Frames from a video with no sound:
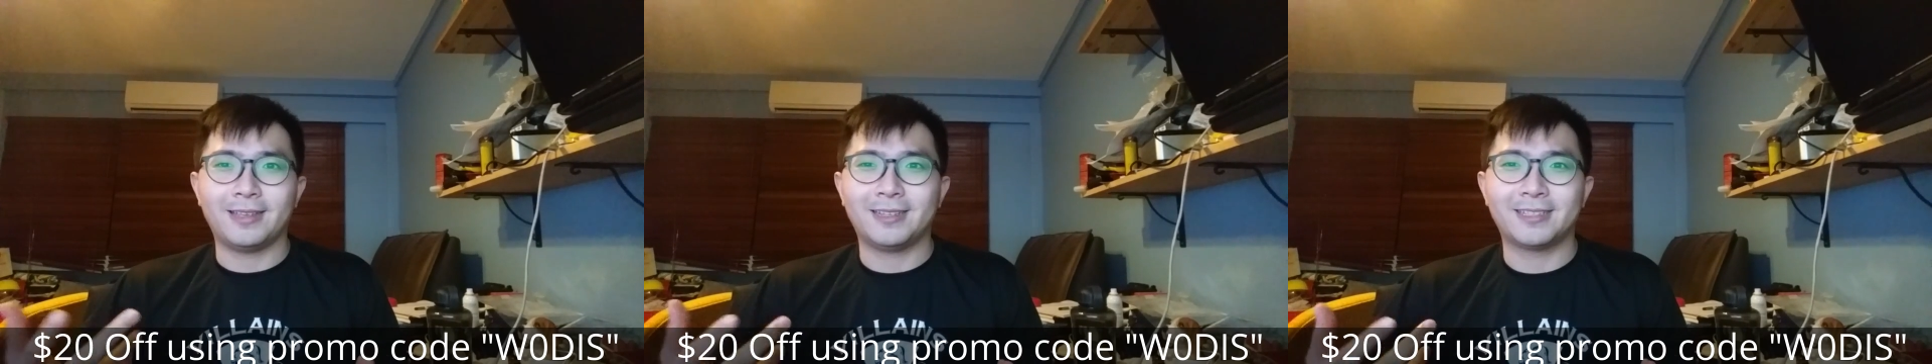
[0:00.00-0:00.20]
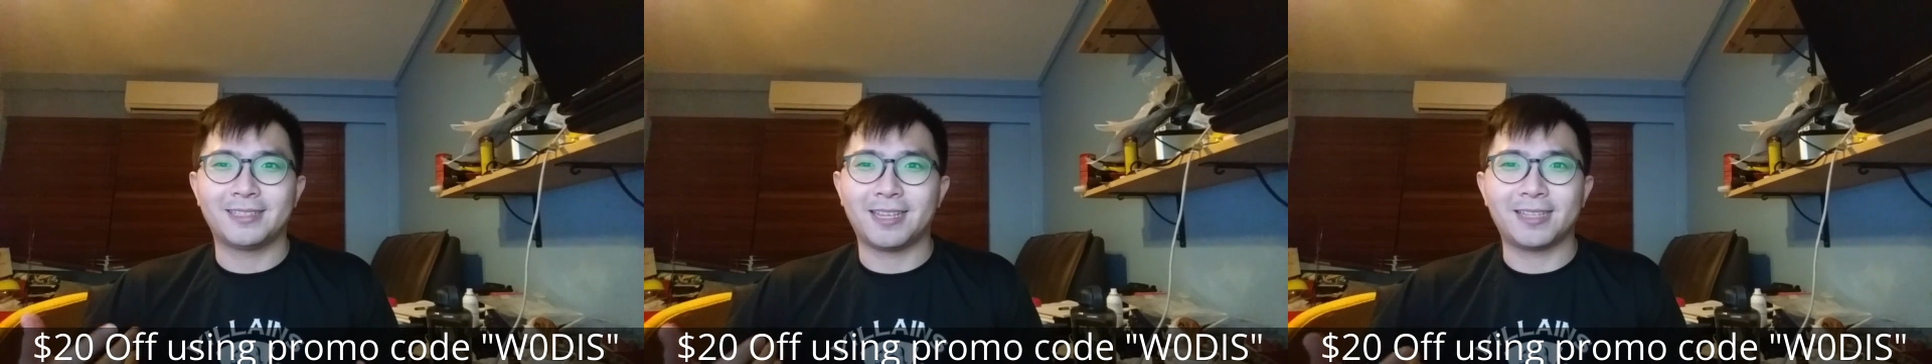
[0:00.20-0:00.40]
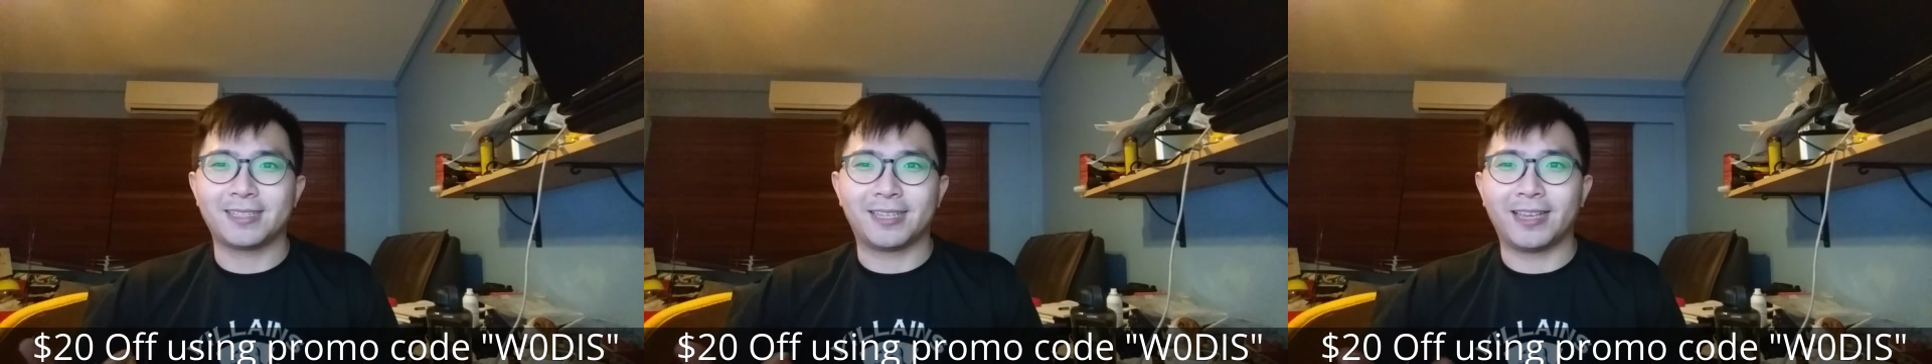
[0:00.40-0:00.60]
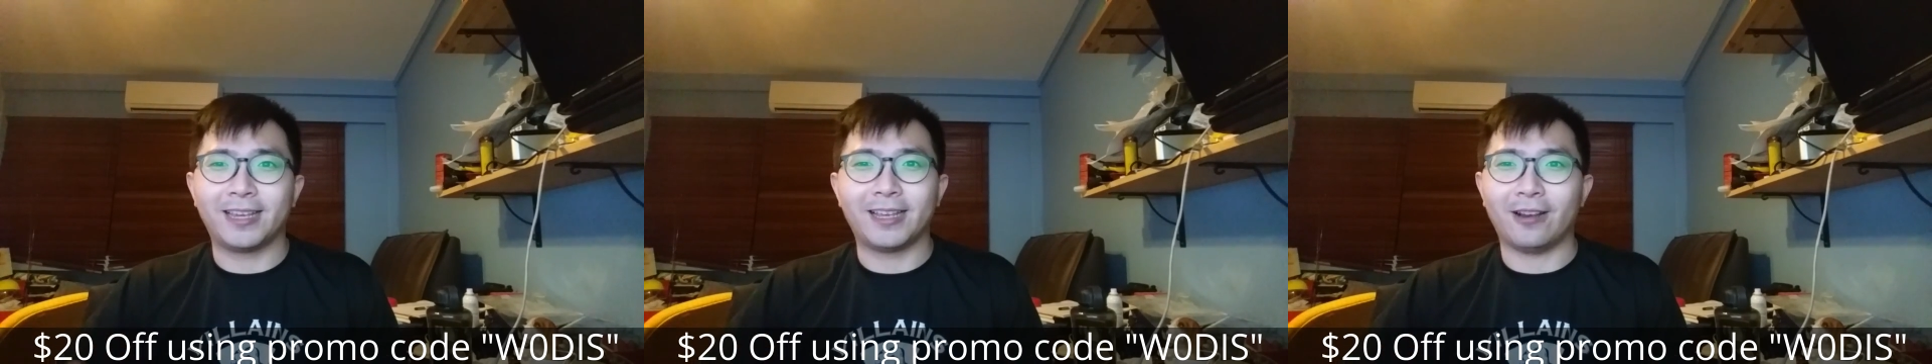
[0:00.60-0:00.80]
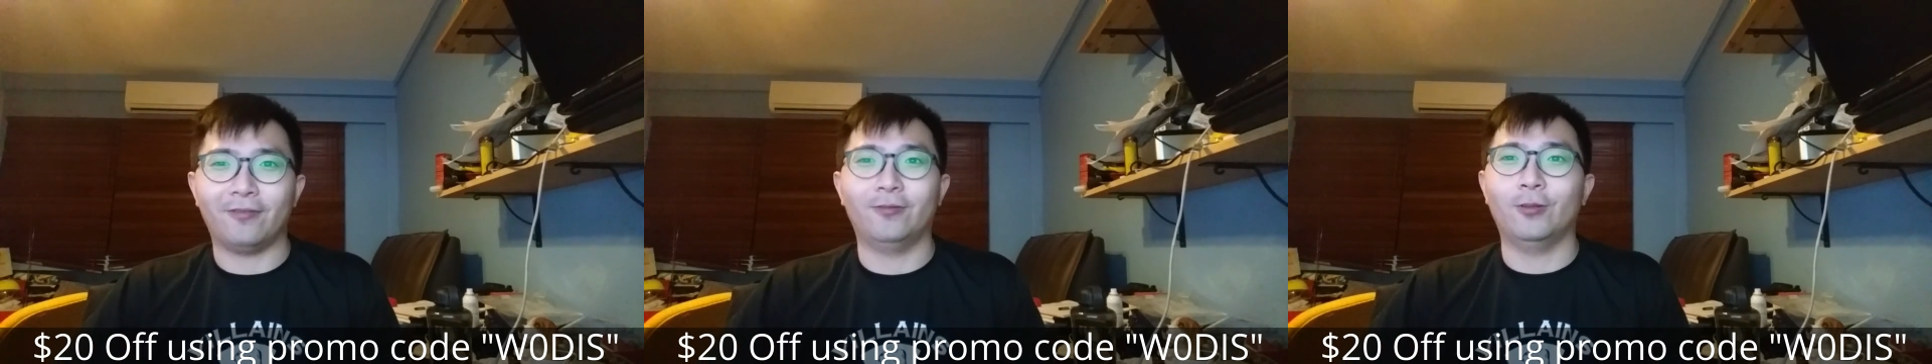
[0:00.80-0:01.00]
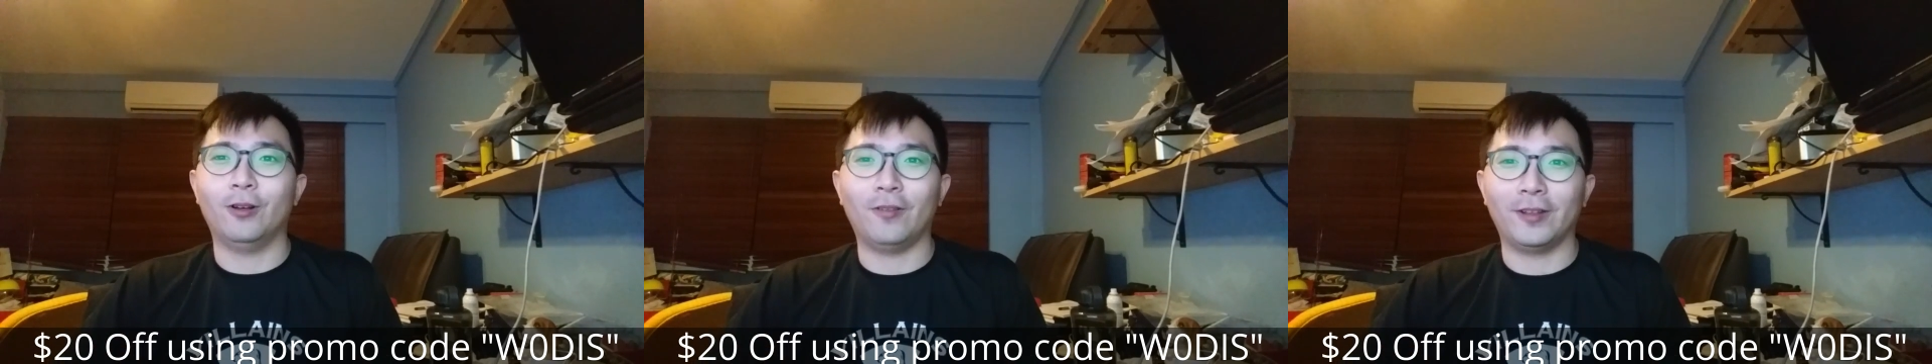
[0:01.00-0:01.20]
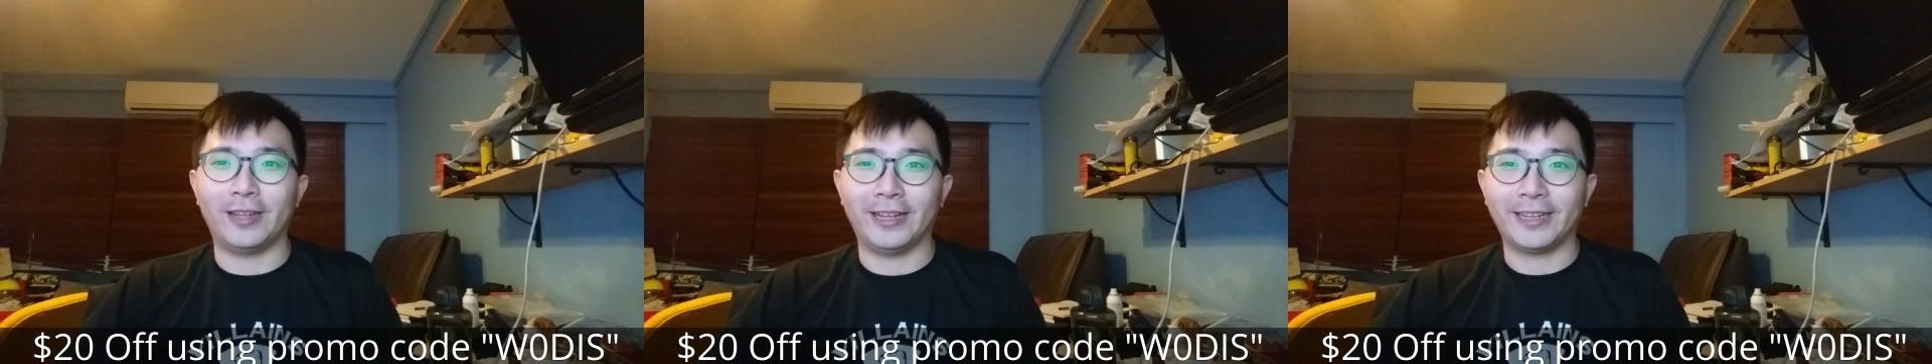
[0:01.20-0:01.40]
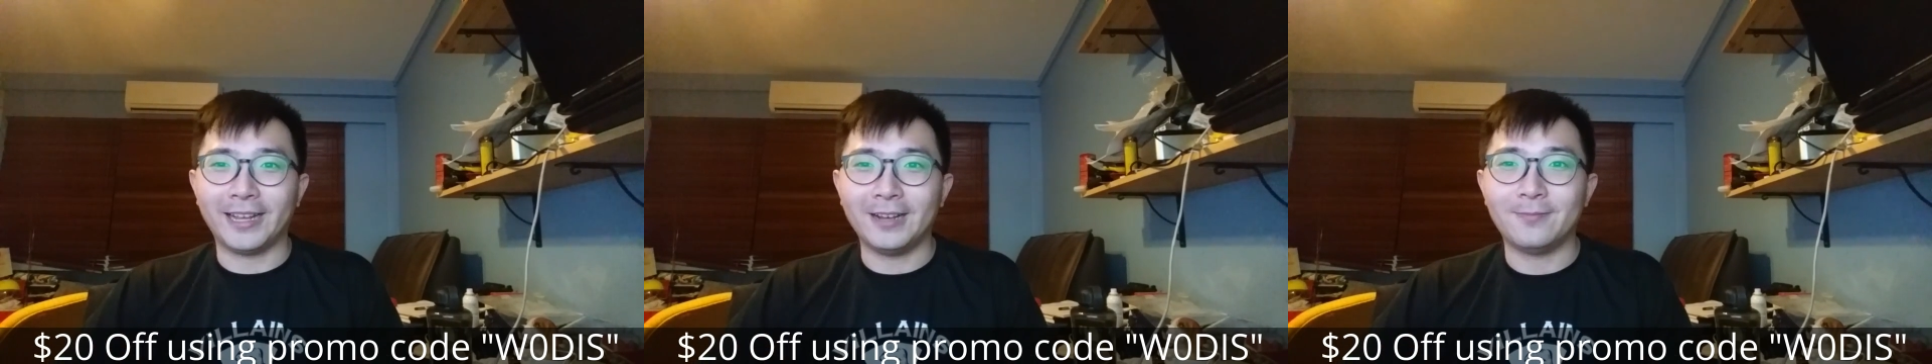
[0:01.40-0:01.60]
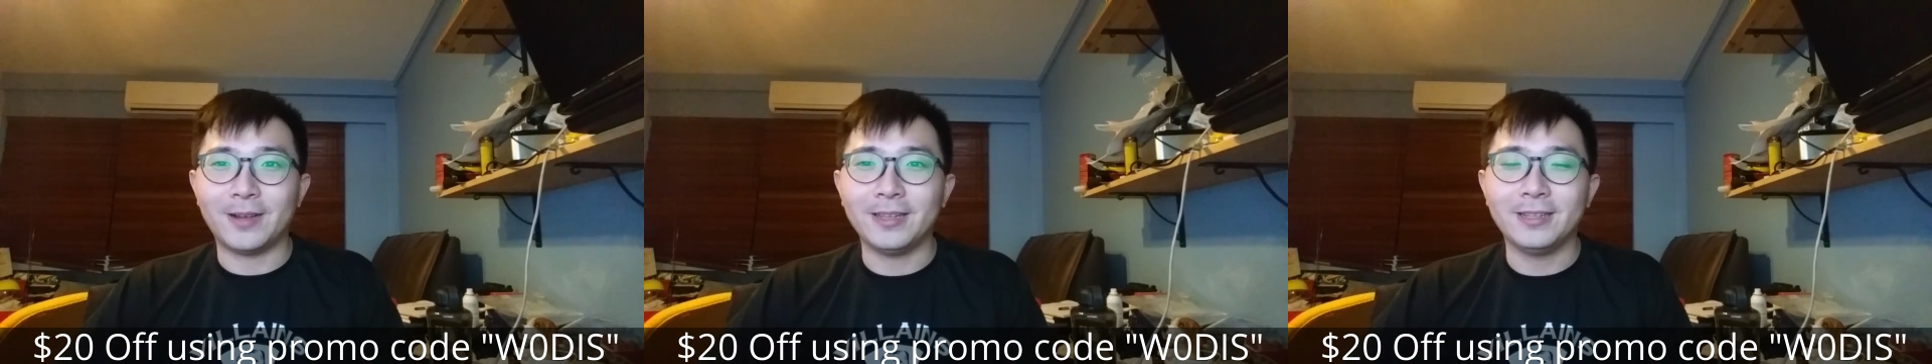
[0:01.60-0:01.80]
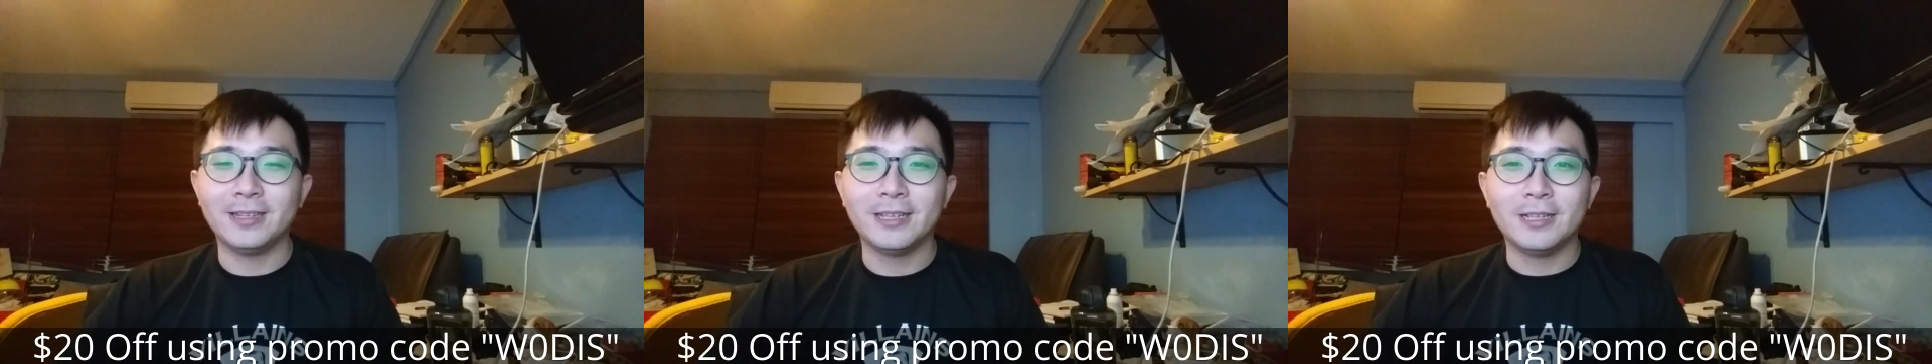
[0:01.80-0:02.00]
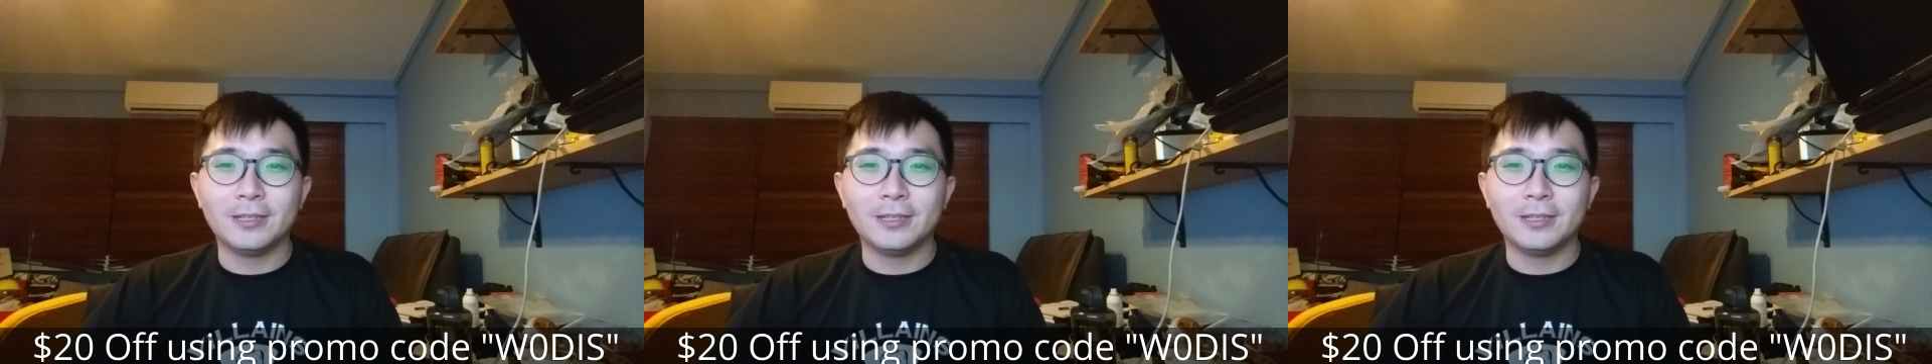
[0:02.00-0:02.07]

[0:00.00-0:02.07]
6 gig of worth of data a month.